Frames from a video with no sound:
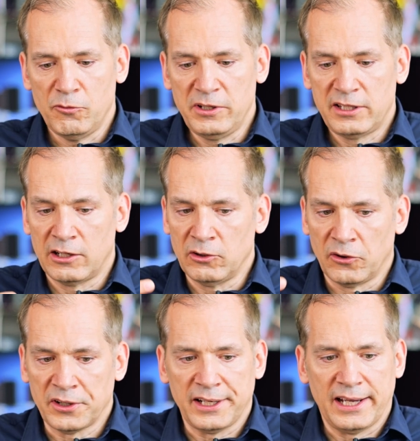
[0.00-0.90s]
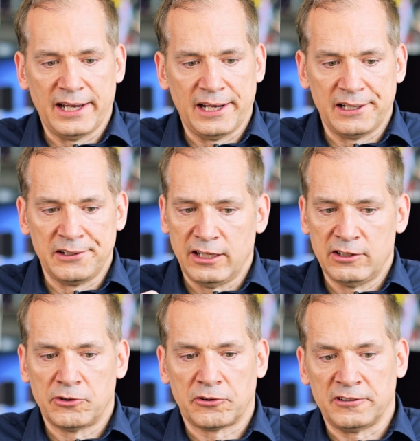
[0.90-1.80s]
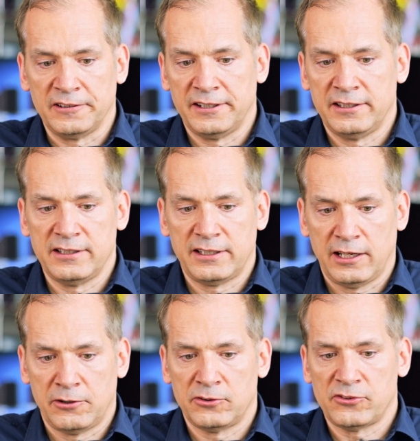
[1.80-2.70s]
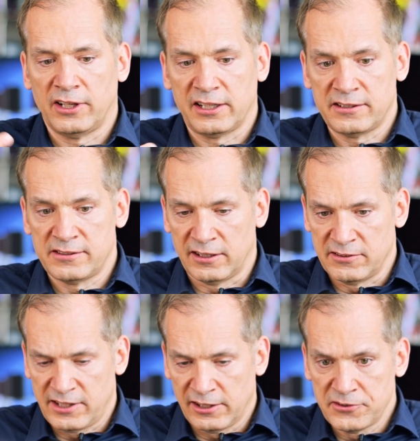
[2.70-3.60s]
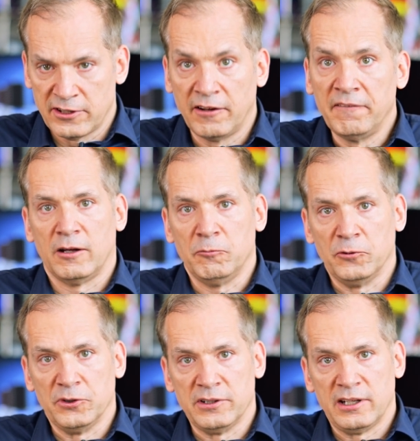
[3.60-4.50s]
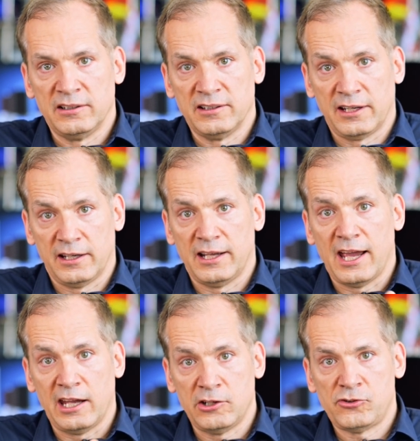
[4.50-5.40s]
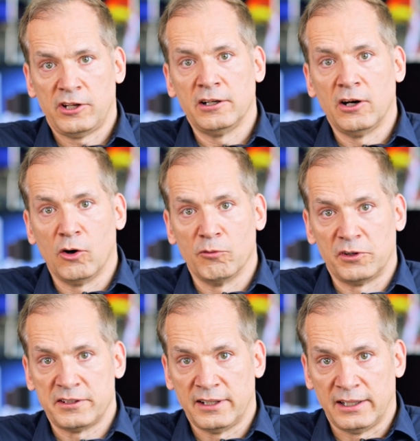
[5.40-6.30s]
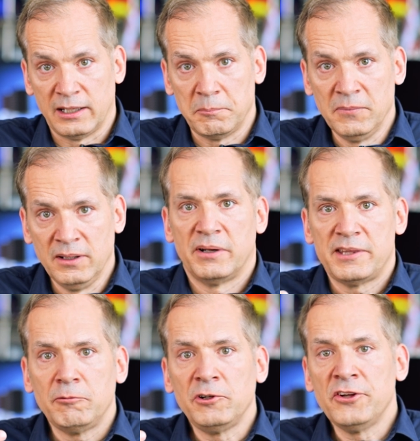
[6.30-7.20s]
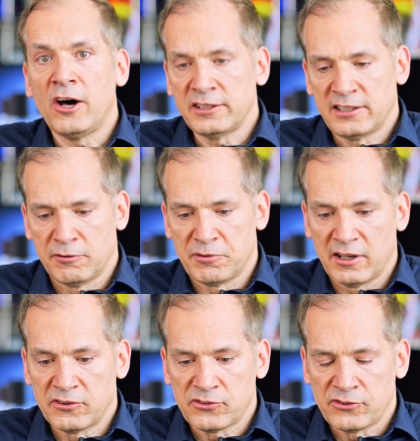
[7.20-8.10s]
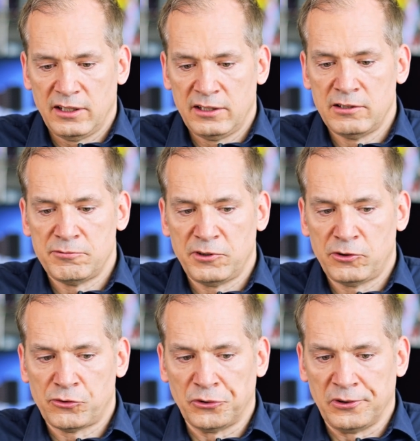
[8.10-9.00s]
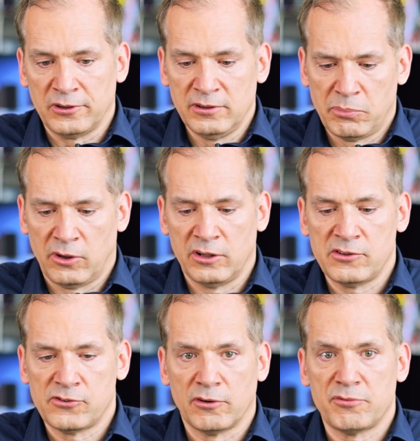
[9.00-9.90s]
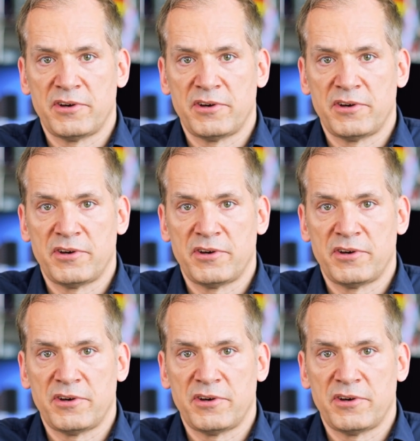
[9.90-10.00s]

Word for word: we can look at integral indicators like tan delta that would indicate aging over time, but they will not give us individual points of